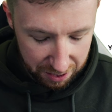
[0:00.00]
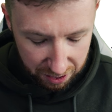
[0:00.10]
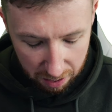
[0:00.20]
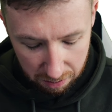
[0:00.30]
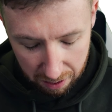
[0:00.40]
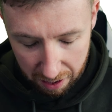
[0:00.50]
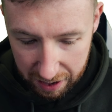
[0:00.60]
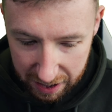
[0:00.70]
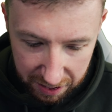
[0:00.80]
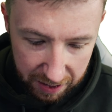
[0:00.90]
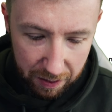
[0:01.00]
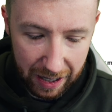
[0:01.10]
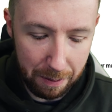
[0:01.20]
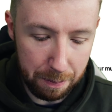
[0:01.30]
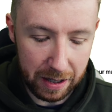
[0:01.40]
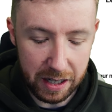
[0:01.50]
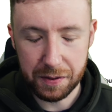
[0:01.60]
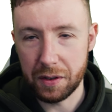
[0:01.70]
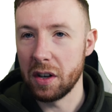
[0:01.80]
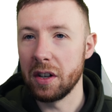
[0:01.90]
So there is different capabilities
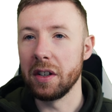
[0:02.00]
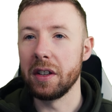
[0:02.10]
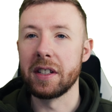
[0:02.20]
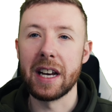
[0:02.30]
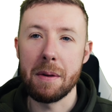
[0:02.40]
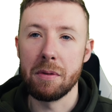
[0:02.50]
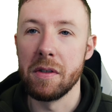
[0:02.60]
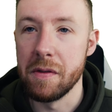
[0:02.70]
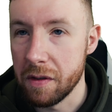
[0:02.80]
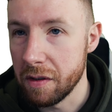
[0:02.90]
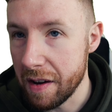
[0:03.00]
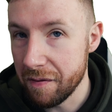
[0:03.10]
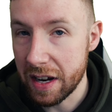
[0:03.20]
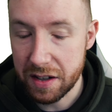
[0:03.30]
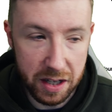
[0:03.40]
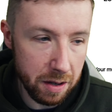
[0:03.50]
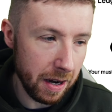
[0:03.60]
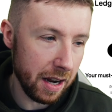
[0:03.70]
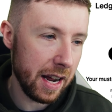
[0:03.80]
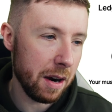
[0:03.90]
for the type of investor you
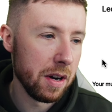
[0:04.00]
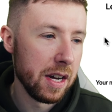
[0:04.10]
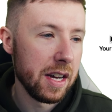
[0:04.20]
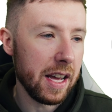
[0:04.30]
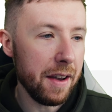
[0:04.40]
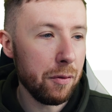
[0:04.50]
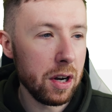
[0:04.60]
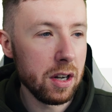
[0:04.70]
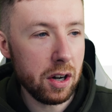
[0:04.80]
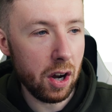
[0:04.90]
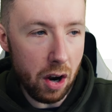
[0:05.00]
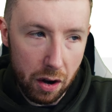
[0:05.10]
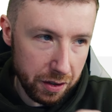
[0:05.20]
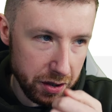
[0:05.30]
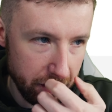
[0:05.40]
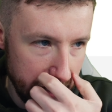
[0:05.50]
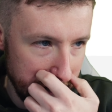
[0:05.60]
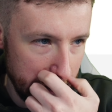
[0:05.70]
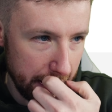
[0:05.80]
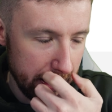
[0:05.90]
are. Now, if we look on the screen
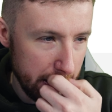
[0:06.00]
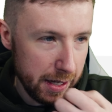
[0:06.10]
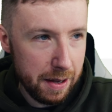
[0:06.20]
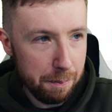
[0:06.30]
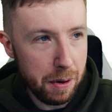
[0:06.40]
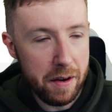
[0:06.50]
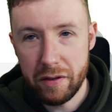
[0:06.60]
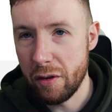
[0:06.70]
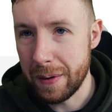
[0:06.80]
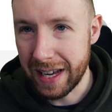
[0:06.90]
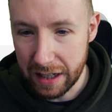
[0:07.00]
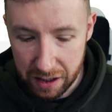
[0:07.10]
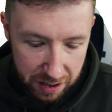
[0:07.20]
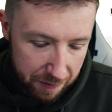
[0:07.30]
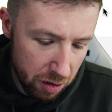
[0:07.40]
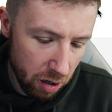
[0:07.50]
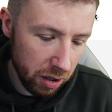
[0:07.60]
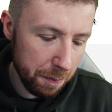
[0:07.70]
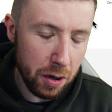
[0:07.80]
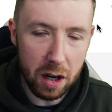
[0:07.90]
here, perfect for beginners. If you're not
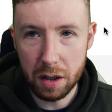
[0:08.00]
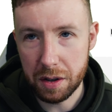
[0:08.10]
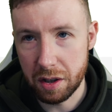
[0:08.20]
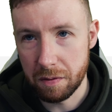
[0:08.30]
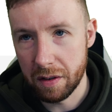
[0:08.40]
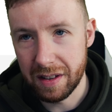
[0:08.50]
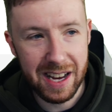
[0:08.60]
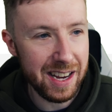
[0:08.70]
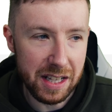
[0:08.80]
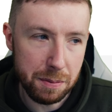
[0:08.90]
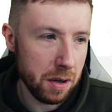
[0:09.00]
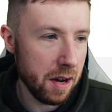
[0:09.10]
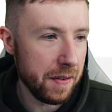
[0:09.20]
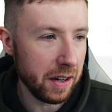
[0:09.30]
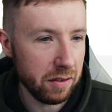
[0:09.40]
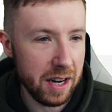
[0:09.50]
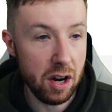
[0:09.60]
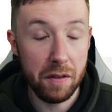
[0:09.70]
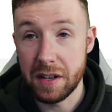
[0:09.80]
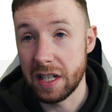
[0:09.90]
going to put a load of stuff on there, it's perfect, right?
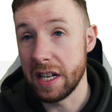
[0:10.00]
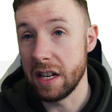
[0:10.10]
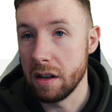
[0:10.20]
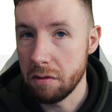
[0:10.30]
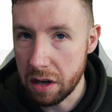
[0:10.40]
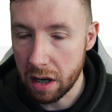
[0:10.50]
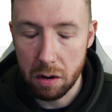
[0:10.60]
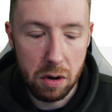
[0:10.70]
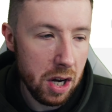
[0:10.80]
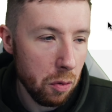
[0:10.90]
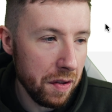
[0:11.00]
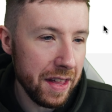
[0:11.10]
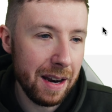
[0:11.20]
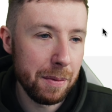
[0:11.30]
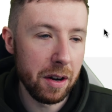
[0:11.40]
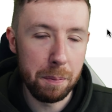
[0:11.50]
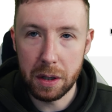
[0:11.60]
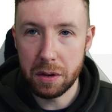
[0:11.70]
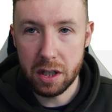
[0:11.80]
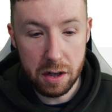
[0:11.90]
Obviously, you know, with the element of
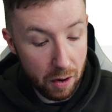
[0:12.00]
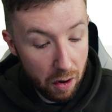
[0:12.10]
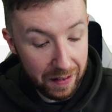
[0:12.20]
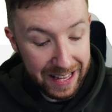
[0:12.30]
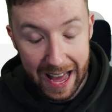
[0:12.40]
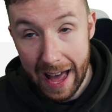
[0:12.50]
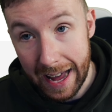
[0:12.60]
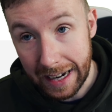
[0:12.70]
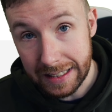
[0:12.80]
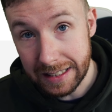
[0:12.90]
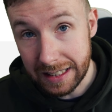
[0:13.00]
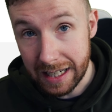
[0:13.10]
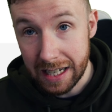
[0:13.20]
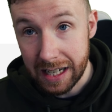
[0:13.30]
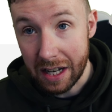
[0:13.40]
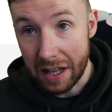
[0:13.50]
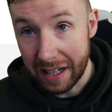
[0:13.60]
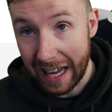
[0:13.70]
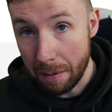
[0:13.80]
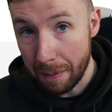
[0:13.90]
Bluetooth on the X, the
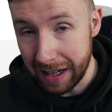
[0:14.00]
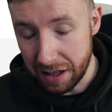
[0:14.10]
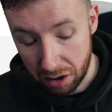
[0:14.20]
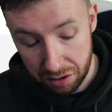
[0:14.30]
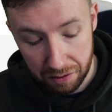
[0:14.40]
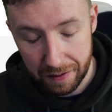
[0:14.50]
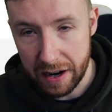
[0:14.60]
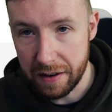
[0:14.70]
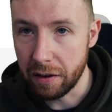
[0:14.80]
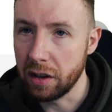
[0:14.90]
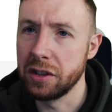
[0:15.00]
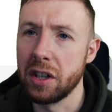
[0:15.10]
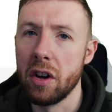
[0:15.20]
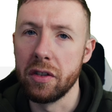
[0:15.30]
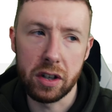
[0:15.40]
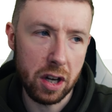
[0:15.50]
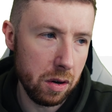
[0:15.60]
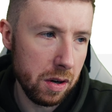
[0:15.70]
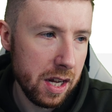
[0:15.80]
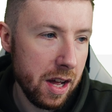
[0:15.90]
capability is also very different because on the
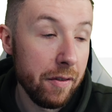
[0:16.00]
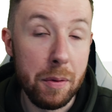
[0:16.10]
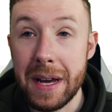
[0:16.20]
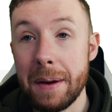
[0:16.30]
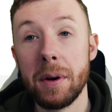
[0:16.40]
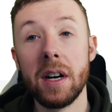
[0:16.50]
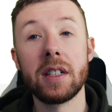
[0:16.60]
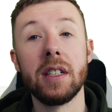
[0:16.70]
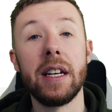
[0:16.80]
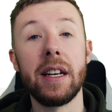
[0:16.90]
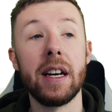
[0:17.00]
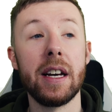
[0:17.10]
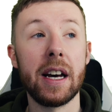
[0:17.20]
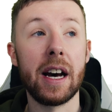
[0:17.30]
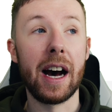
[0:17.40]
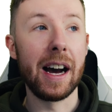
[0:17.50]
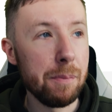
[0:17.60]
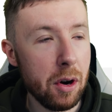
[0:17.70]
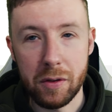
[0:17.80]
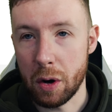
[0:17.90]
go. For me personally, I'm
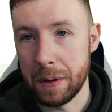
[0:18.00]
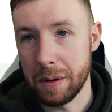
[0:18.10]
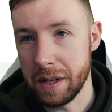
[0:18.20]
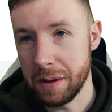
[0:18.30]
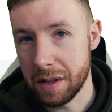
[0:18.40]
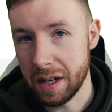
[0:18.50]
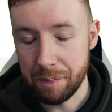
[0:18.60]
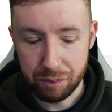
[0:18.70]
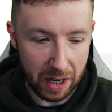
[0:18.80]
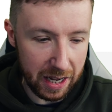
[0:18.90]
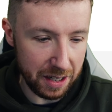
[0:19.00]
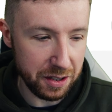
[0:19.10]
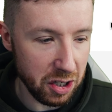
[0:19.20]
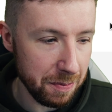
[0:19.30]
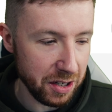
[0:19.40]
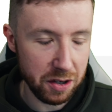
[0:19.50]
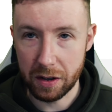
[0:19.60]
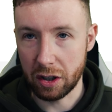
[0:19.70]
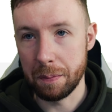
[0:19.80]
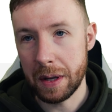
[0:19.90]
more of a computer user. I like to do my stuff
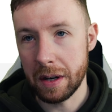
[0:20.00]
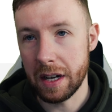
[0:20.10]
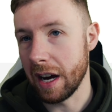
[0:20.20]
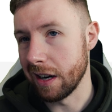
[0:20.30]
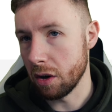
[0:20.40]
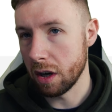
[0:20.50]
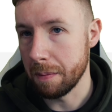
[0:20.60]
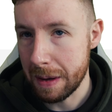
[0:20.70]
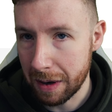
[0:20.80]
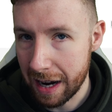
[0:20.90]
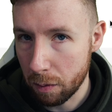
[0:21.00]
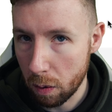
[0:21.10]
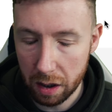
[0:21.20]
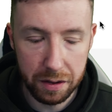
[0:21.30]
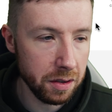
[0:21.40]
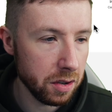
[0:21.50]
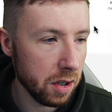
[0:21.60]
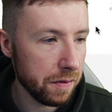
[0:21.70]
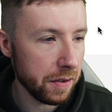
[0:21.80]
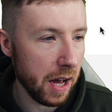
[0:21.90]
on a computer. I know a lot of people have wallets and
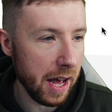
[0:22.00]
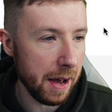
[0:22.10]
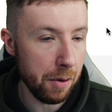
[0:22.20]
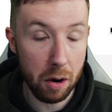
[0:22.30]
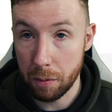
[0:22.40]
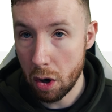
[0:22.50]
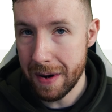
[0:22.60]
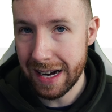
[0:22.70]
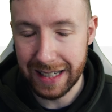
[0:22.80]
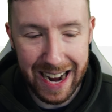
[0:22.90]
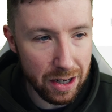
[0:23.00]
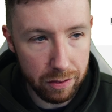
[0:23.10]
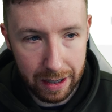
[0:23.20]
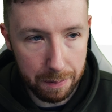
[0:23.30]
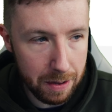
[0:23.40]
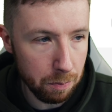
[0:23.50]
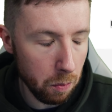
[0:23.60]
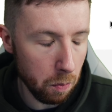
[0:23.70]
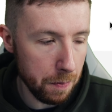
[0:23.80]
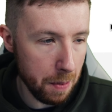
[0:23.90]
stuff on mobiles. I don't
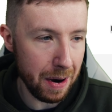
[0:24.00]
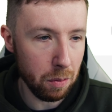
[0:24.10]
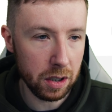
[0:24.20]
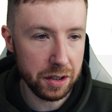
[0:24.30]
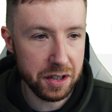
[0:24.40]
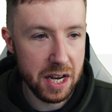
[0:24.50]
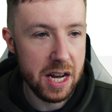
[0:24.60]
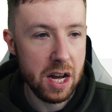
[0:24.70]
recommend mobile wallets.